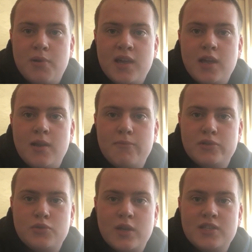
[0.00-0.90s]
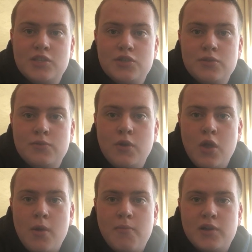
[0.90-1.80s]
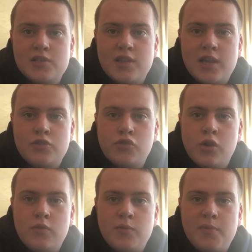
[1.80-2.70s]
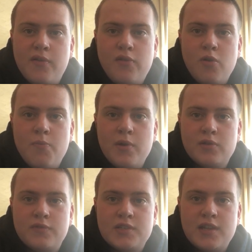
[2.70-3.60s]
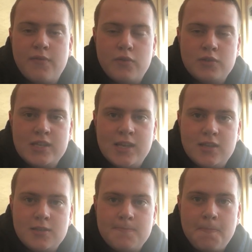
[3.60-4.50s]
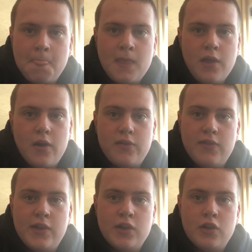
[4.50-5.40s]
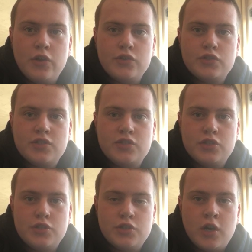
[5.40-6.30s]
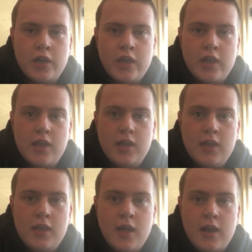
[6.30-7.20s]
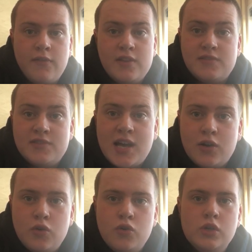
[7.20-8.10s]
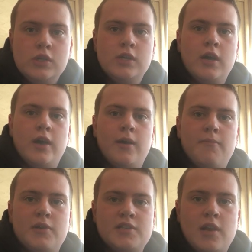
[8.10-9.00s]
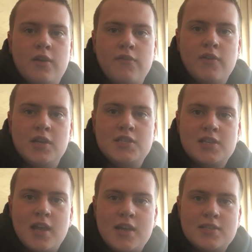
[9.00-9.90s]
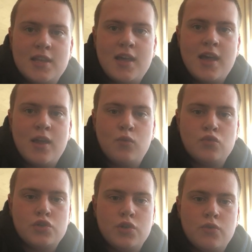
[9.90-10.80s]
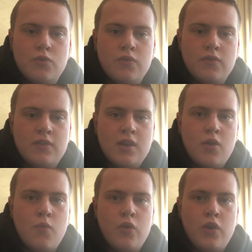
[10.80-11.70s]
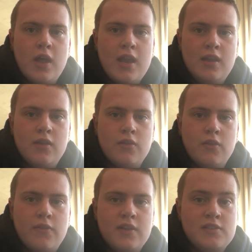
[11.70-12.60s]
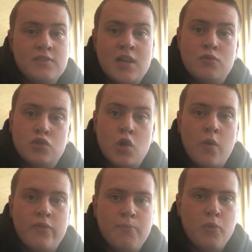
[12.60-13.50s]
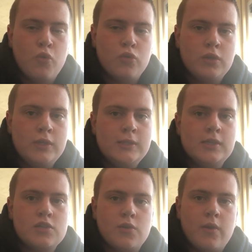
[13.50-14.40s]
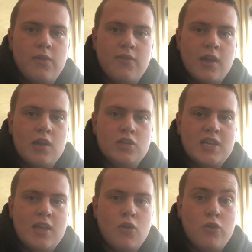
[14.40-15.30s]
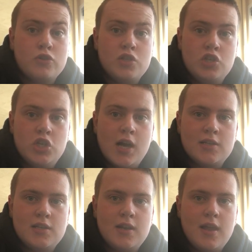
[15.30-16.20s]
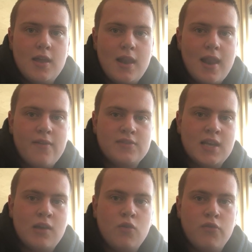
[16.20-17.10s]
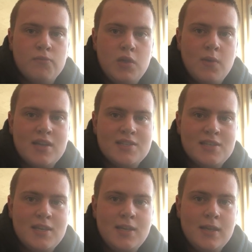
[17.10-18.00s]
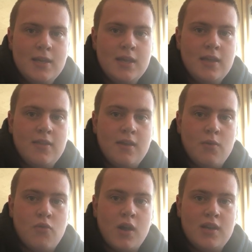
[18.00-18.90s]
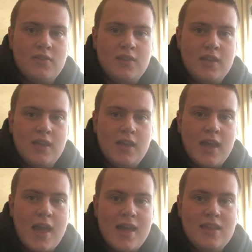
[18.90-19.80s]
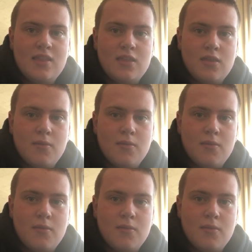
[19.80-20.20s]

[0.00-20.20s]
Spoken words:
pick at number 22 because of their trade with the Buffalo Bills for Stephon Diggs. I think they're going to look to target an offensive tackle because they're looking very scarce there, and also they don't want any other offensive tackles to go off the board. So I think they're going to take Austin Jackson, left tackle from USC. They were graded the eighth